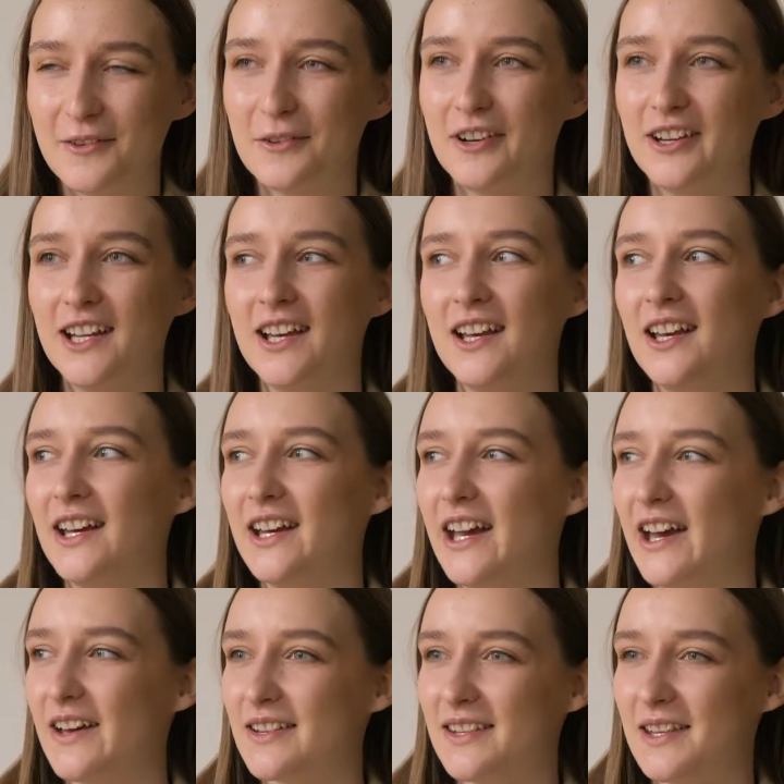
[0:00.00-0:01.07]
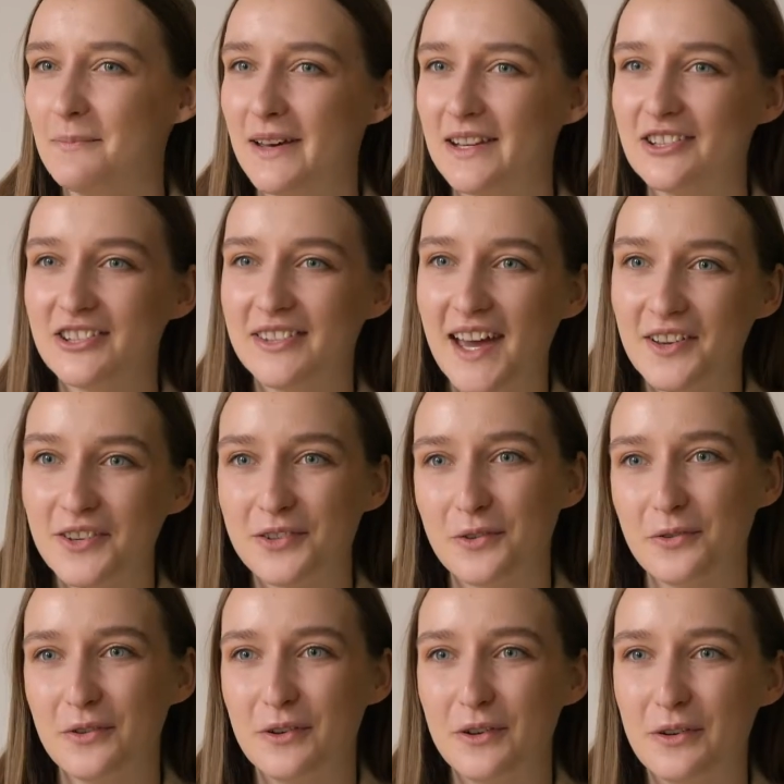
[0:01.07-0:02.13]
Or how did they manage that
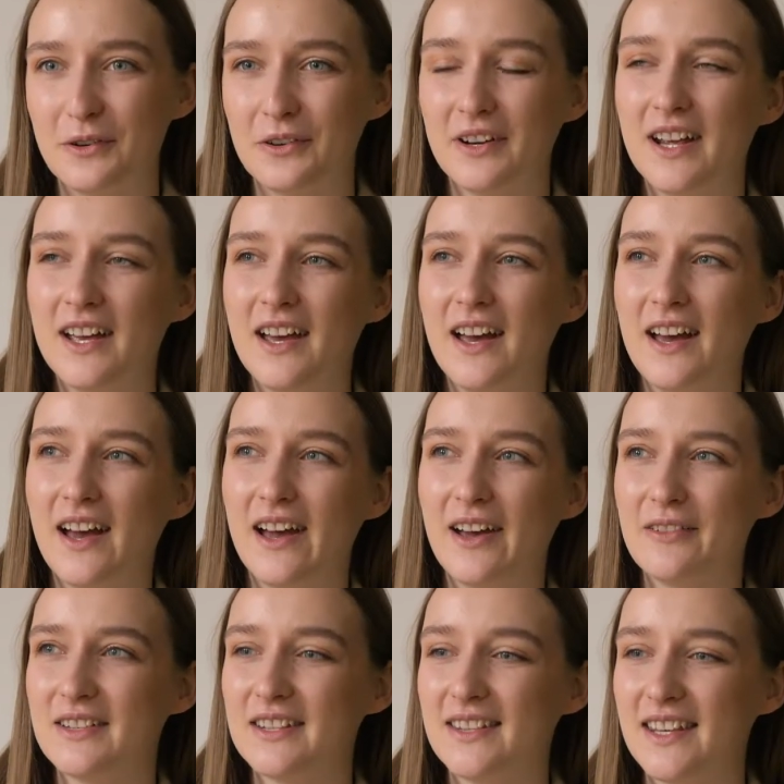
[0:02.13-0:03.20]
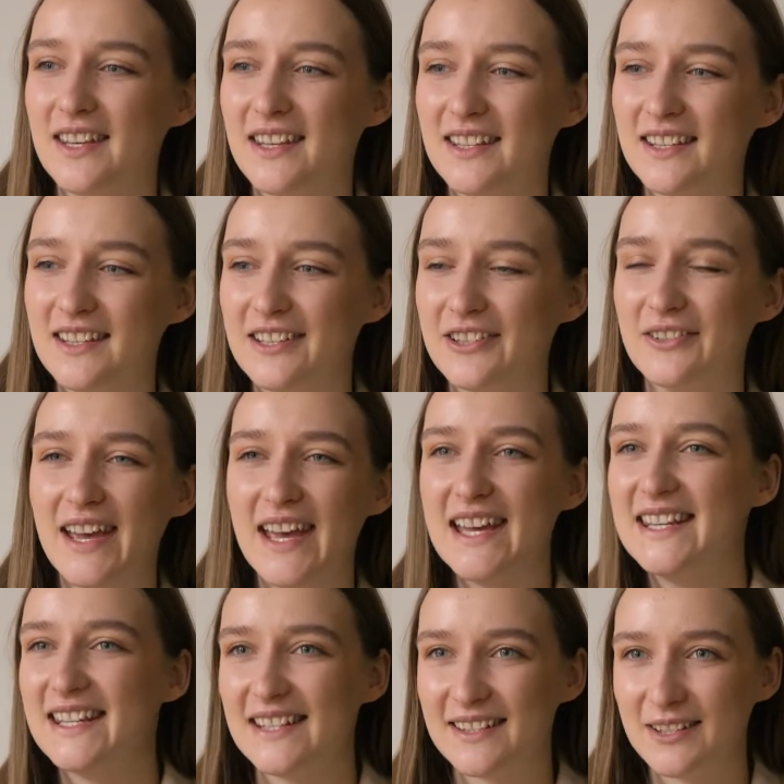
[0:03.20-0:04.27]
shot? Or how did they, you know,
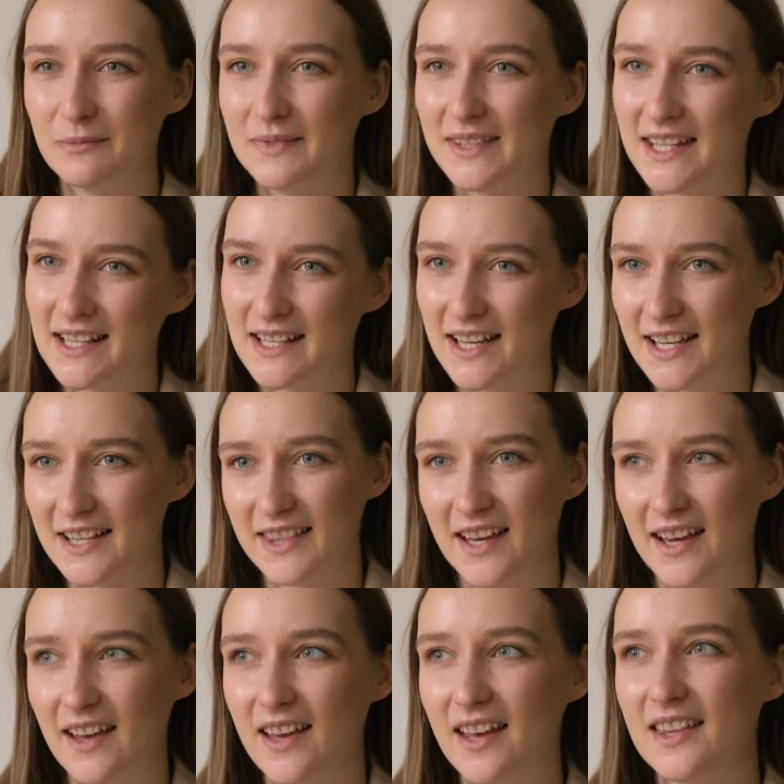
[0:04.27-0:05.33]
edit something like that?